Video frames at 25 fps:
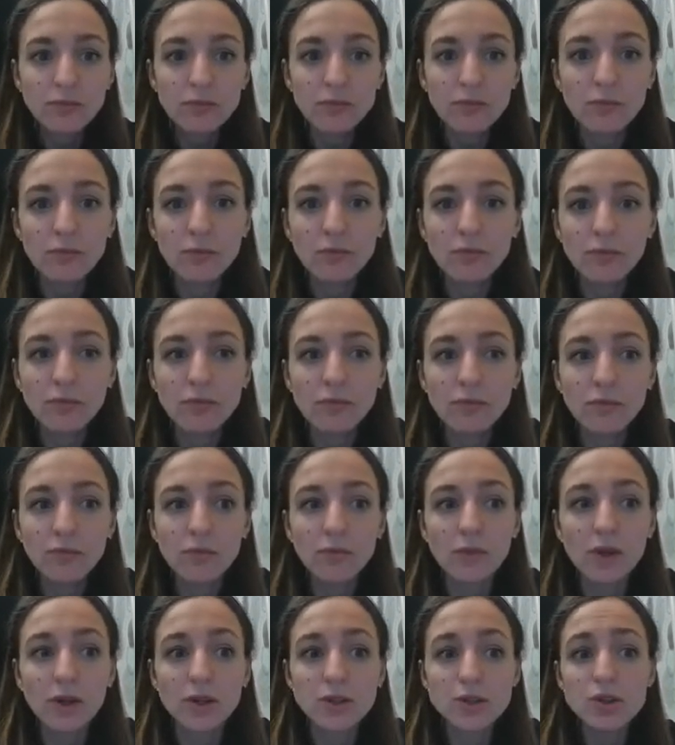
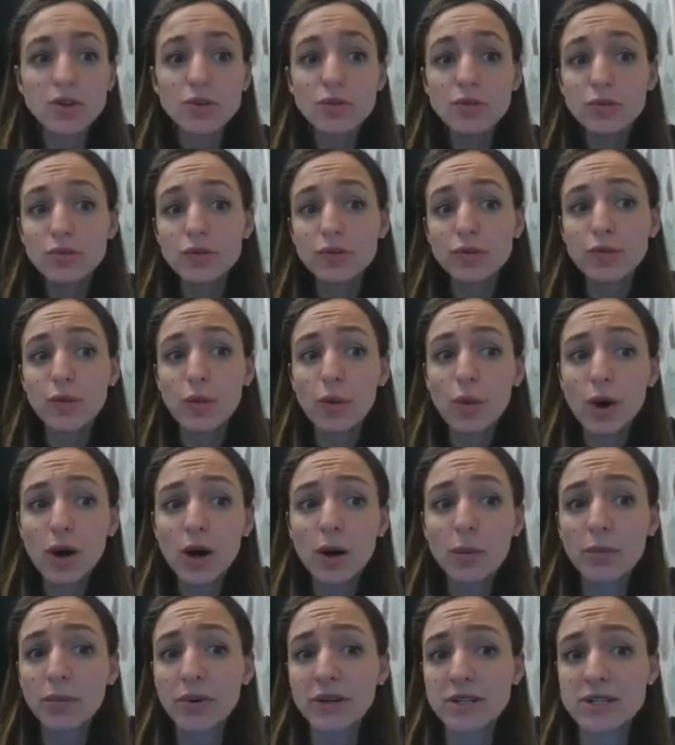Mm, so,
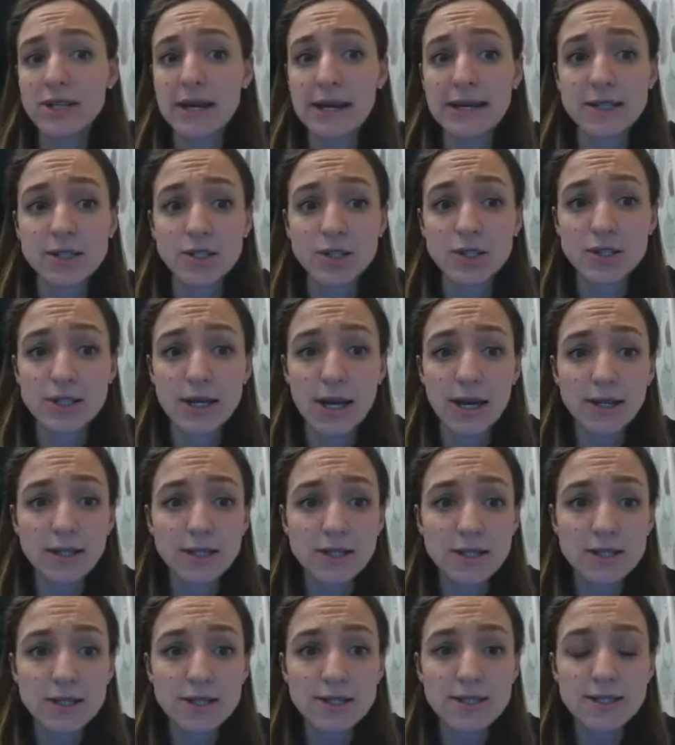for pediatric
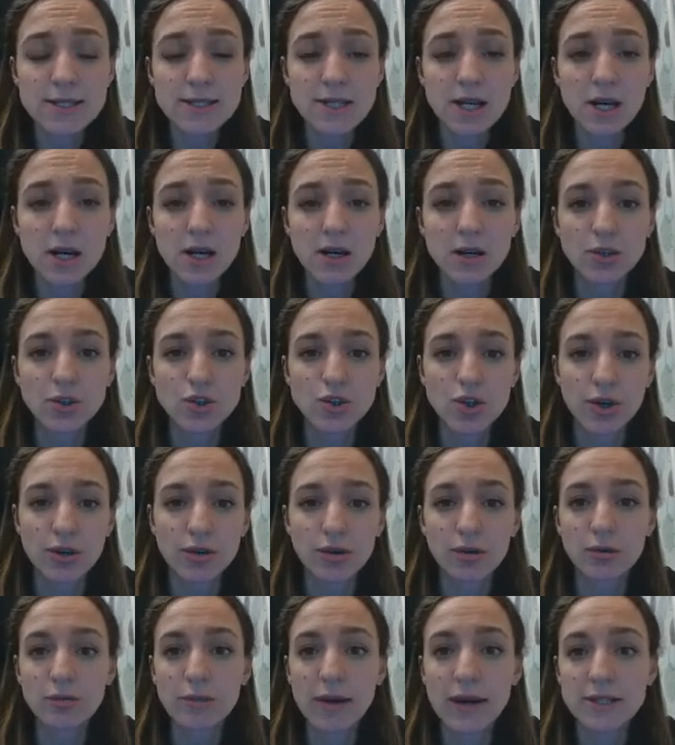dentists, uh,
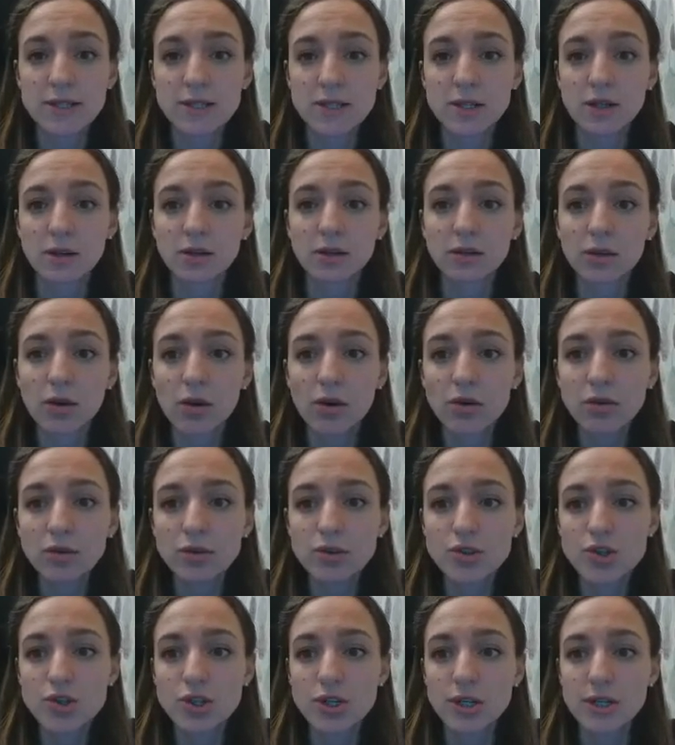general medical
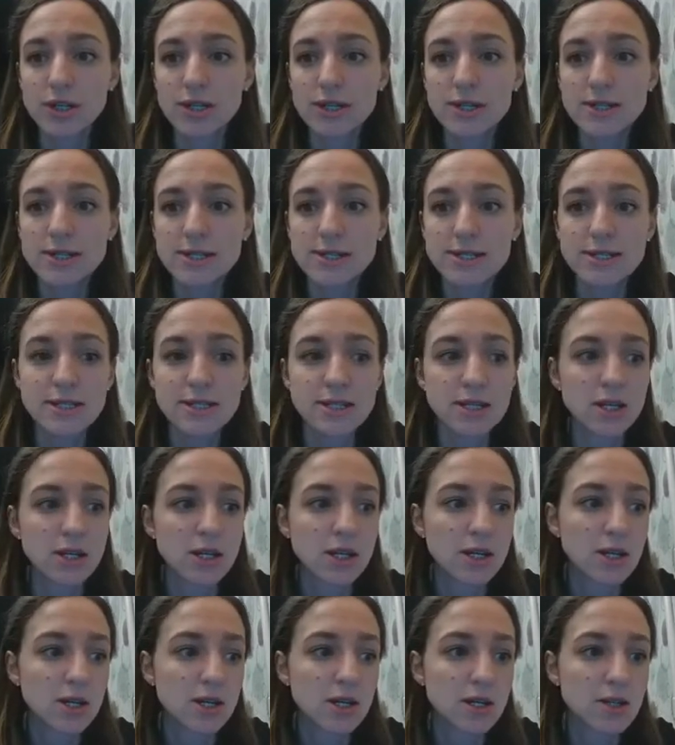knowledge is
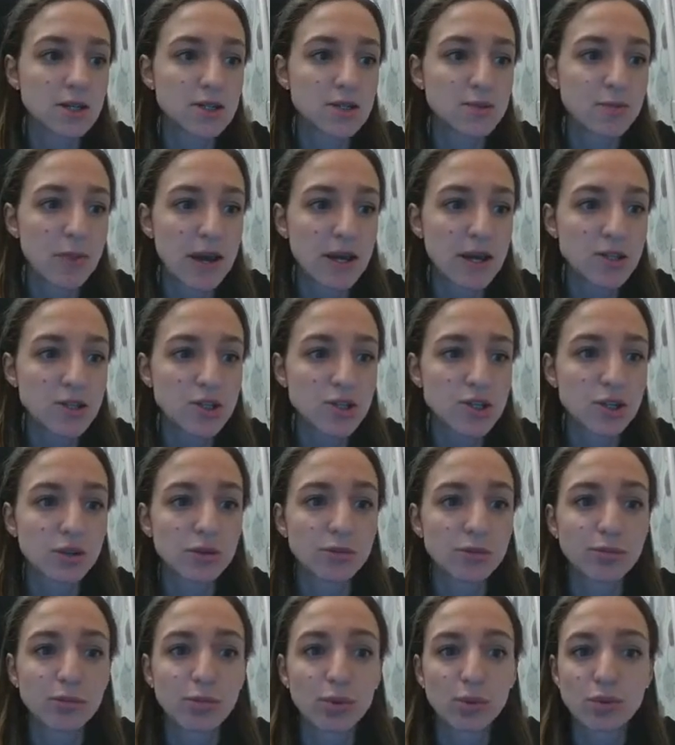uh, especially
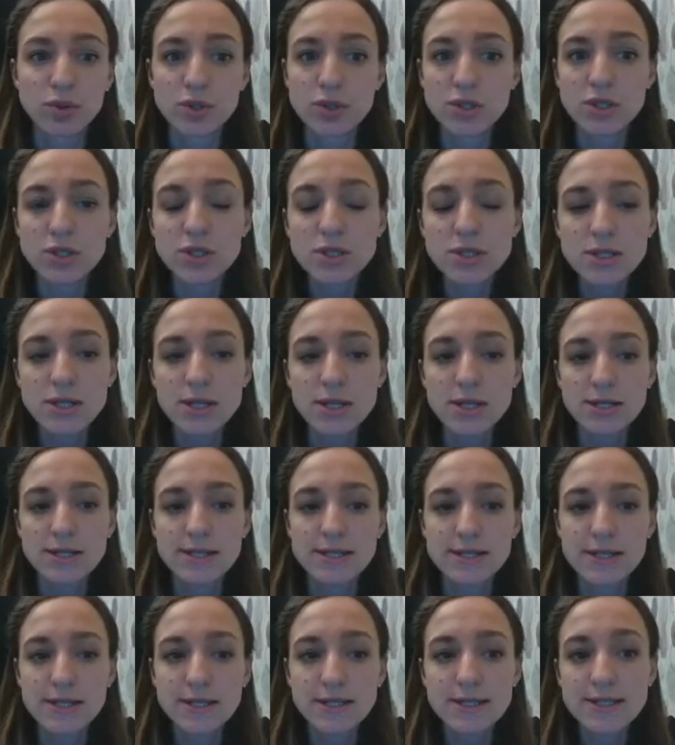important uh,
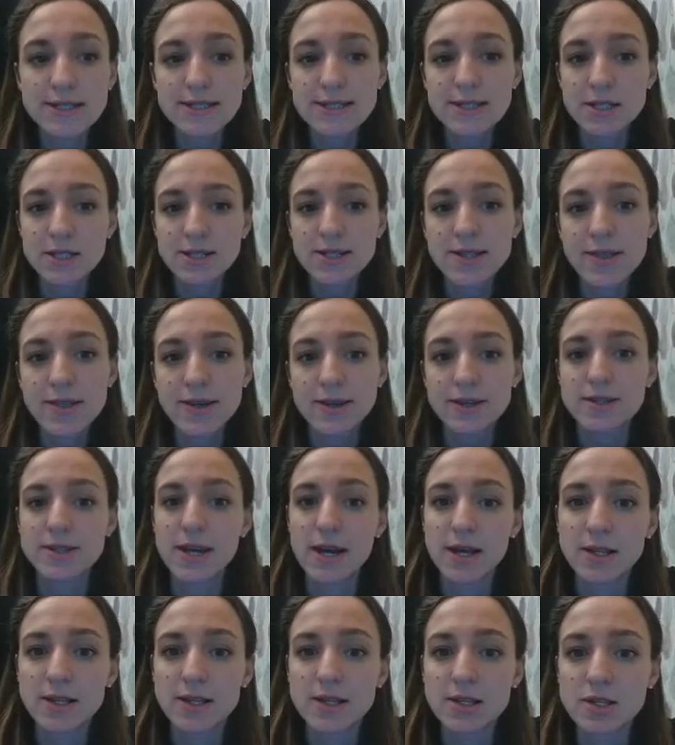since they are
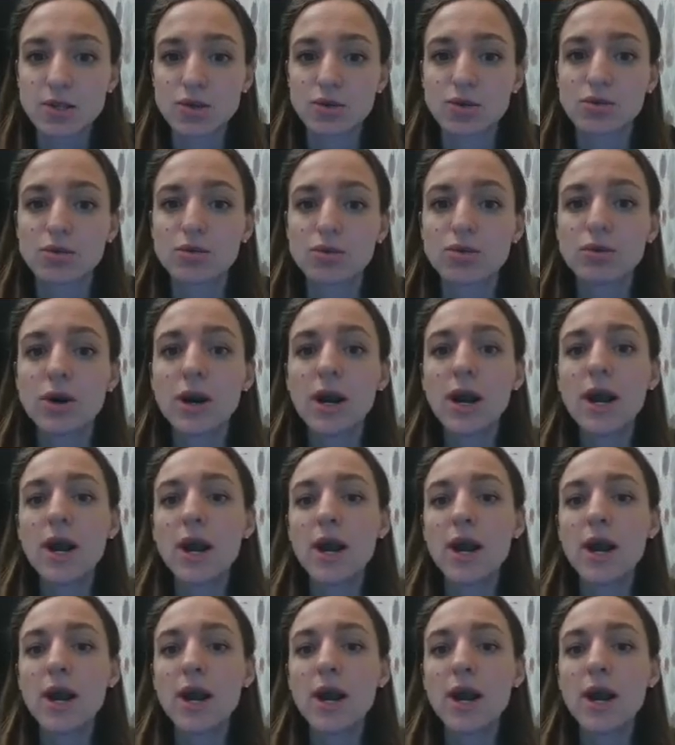dentists who are